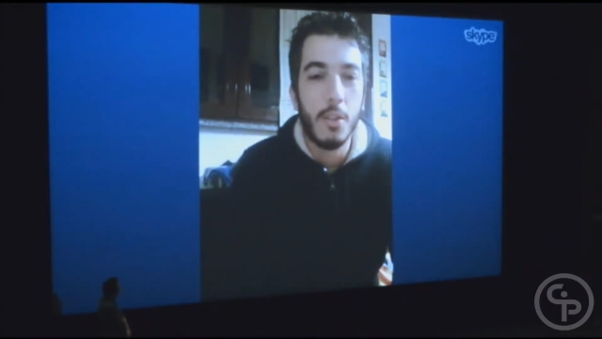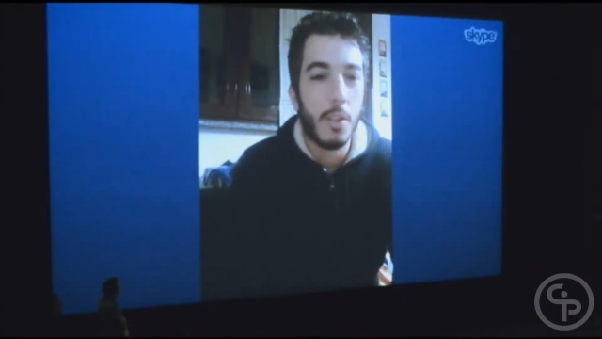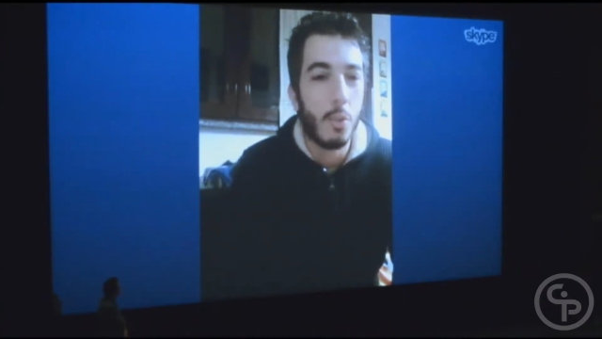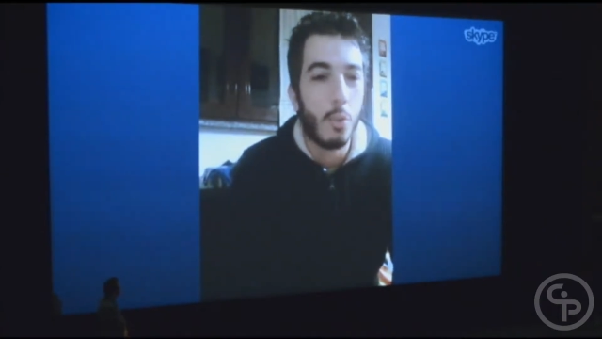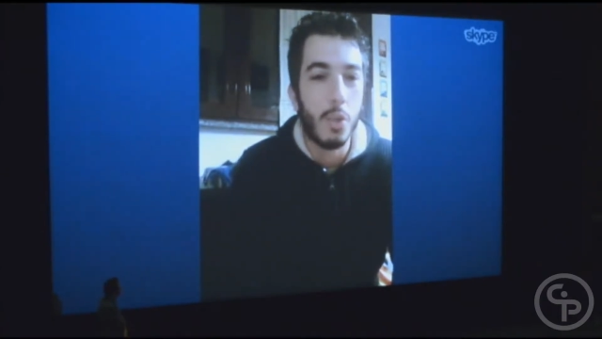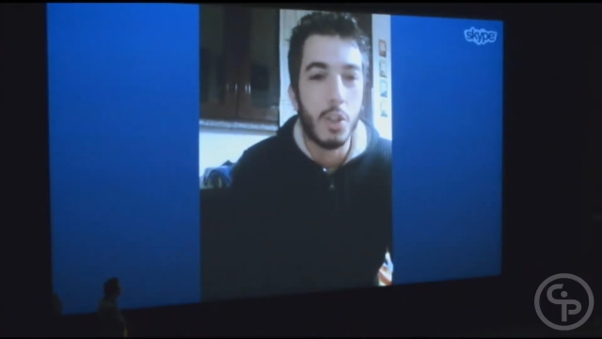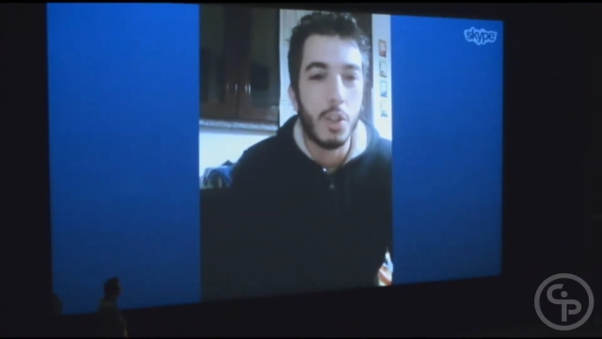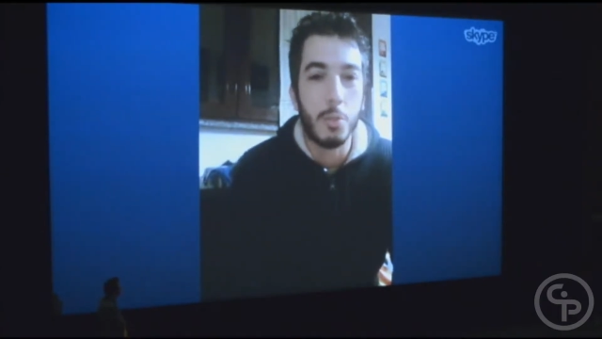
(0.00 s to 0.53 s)

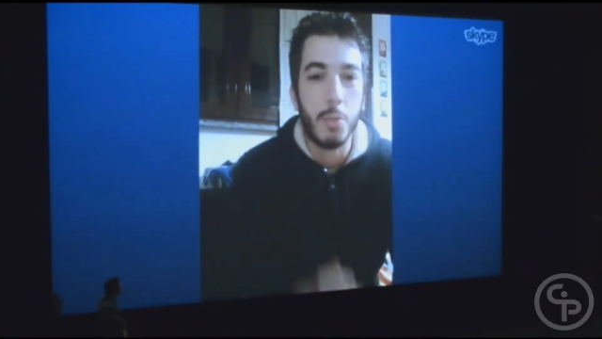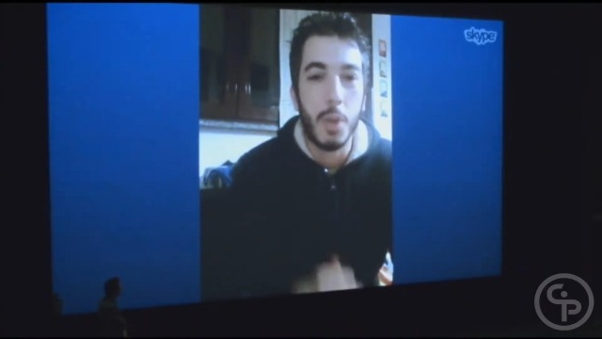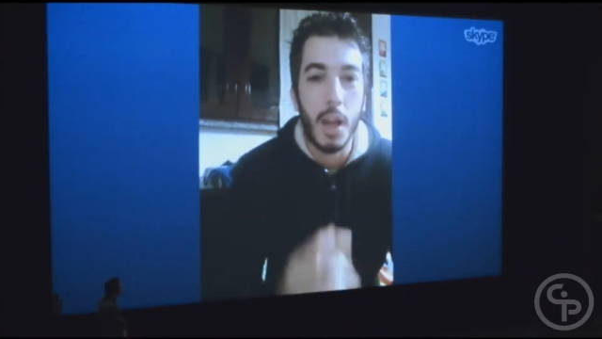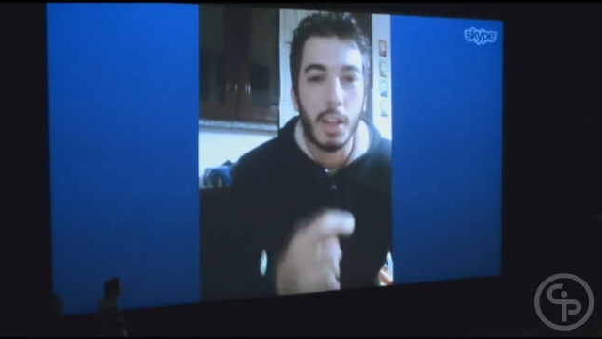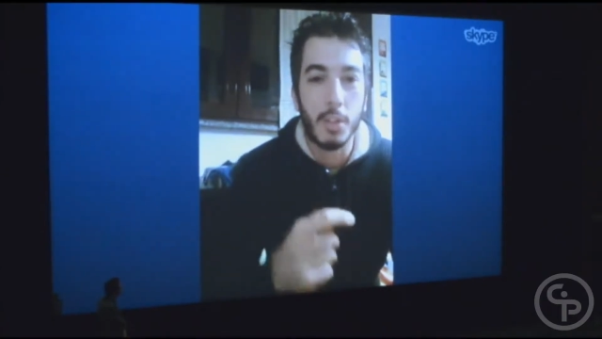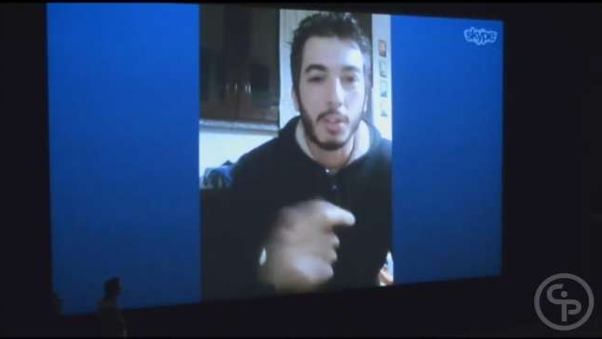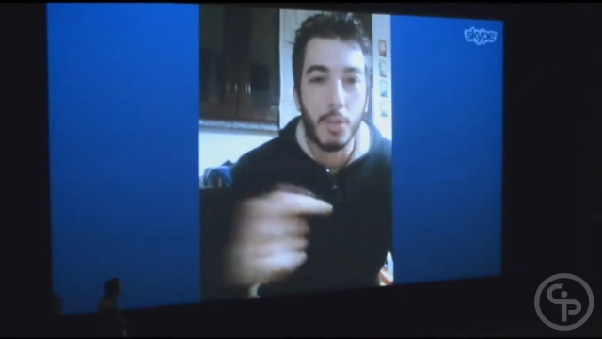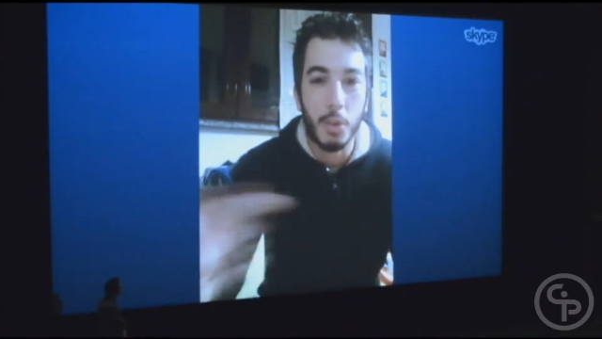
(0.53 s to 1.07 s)
from which
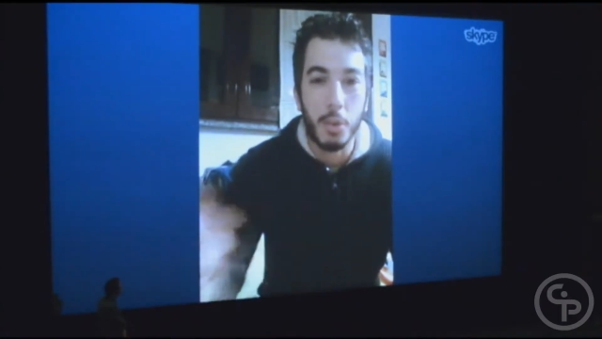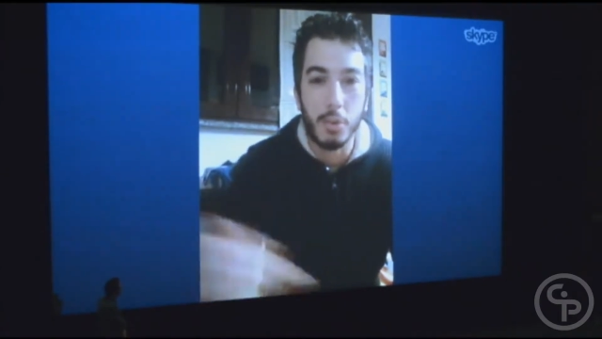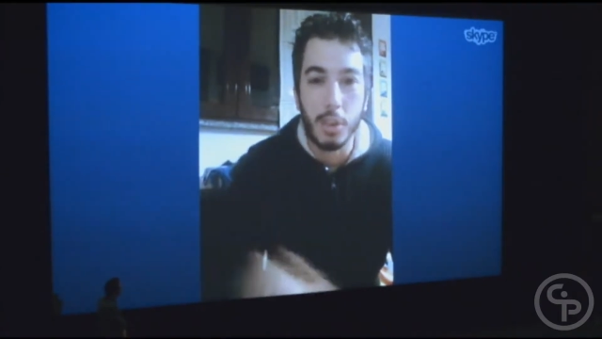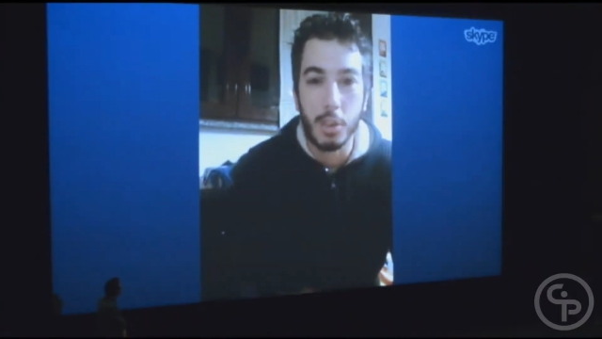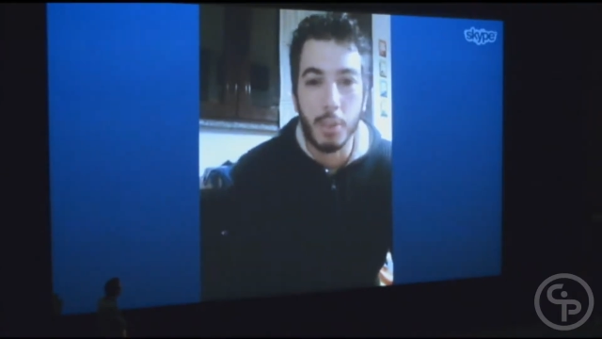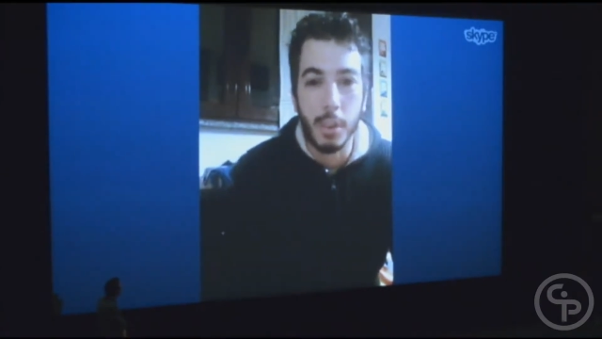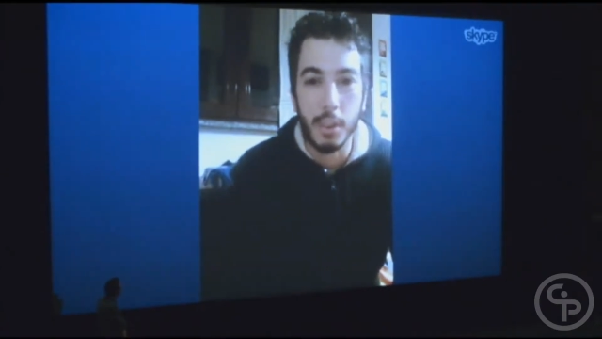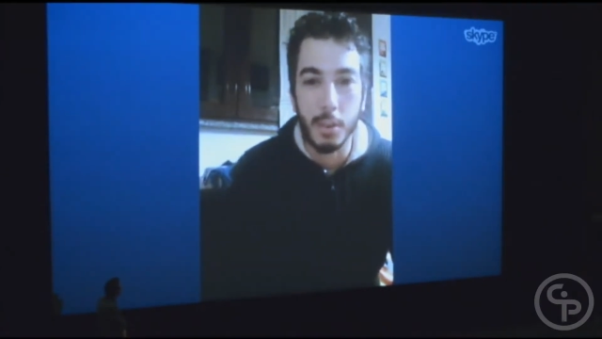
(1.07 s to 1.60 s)
platform
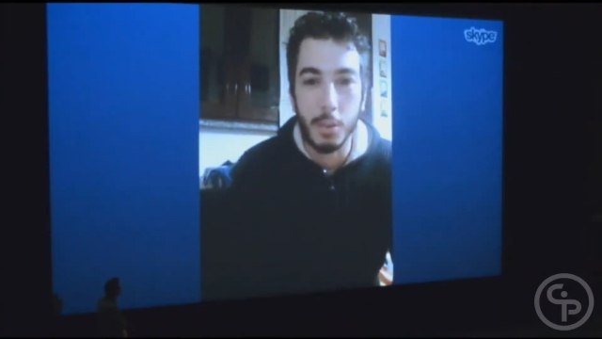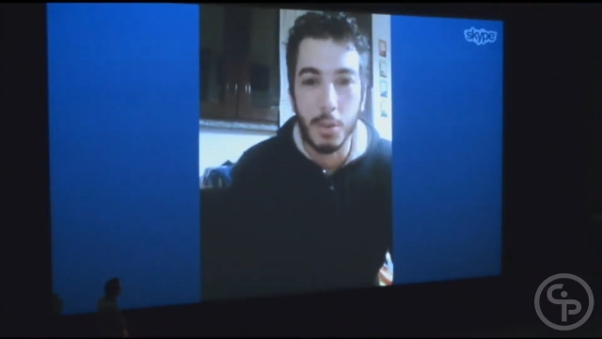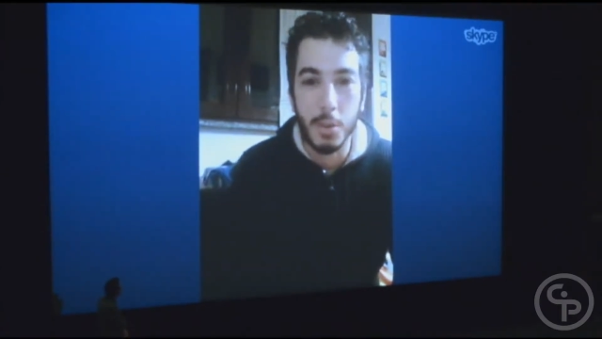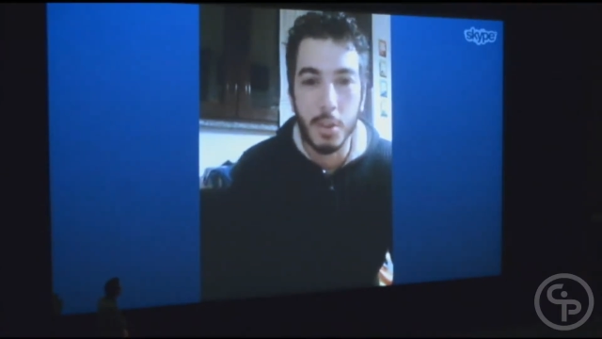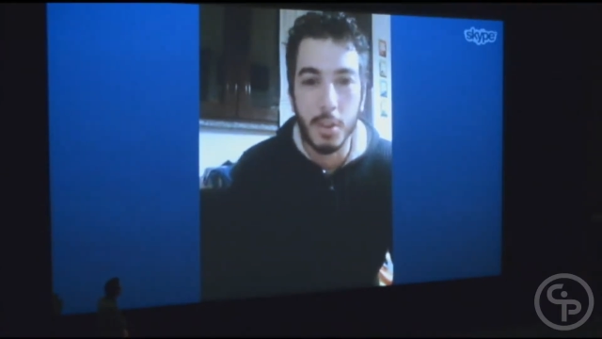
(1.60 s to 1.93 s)
the train